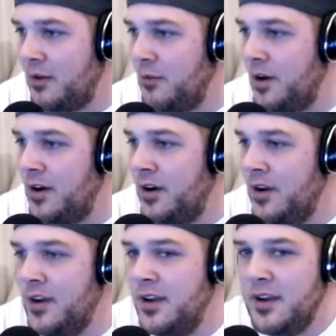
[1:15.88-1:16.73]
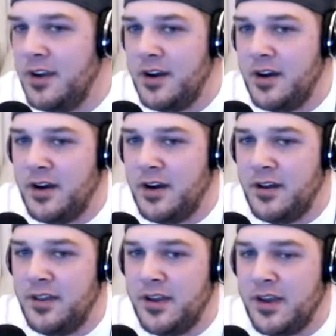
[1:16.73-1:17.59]
where
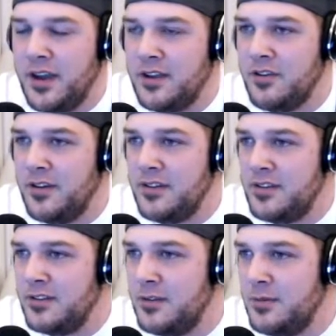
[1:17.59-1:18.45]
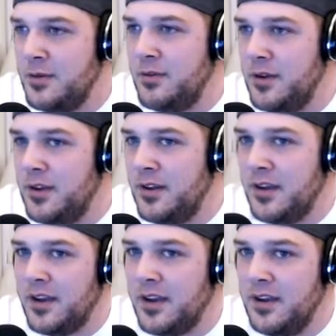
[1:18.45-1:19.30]
they kind of transitioned between
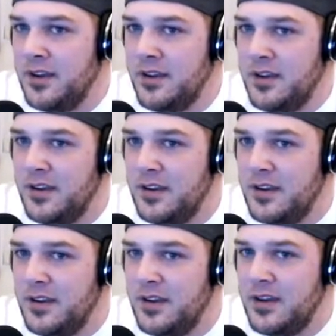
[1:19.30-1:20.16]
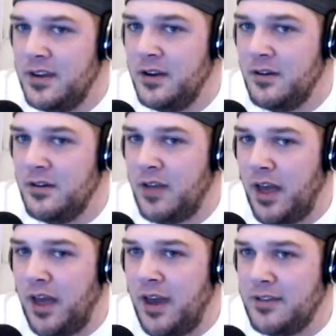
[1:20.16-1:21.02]
like, you know,
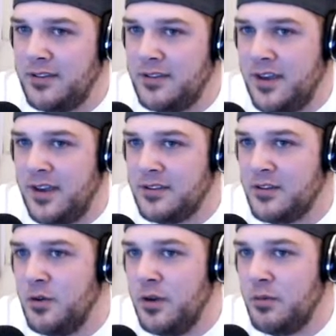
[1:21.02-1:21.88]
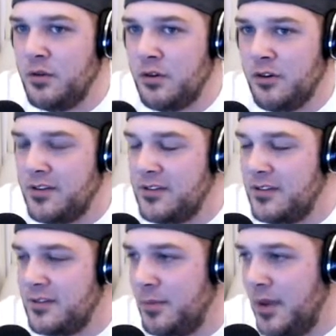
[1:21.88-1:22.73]
as Queen progressed
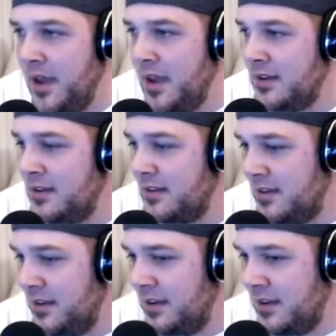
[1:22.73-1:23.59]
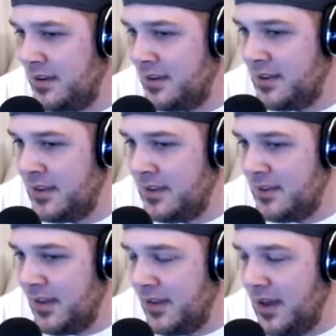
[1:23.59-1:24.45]
as a band, and
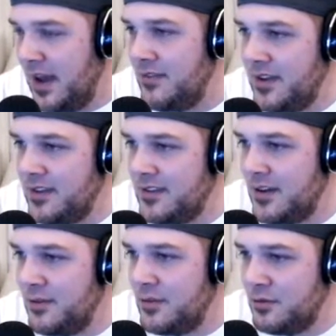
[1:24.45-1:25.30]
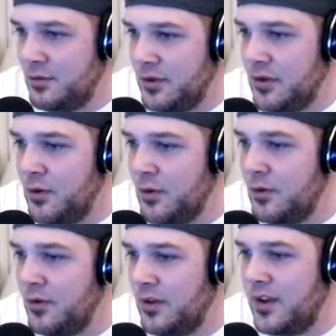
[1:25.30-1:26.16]
then the Live Aid stuff was really
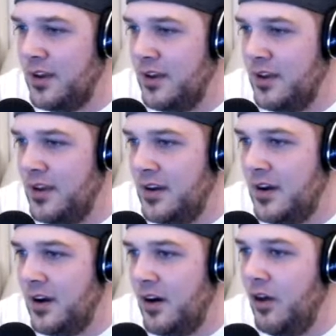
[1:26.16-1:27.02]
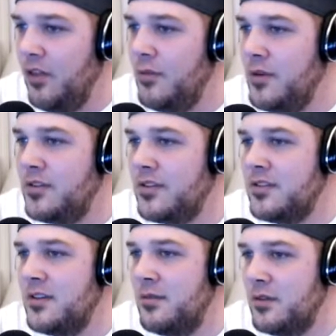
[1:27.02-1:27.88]
cool. Like all the music
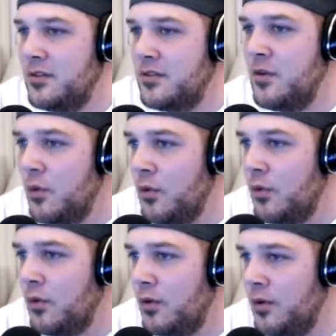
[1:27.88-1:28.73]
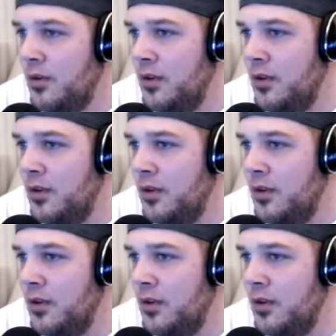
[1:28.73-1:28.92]
stuff was cool.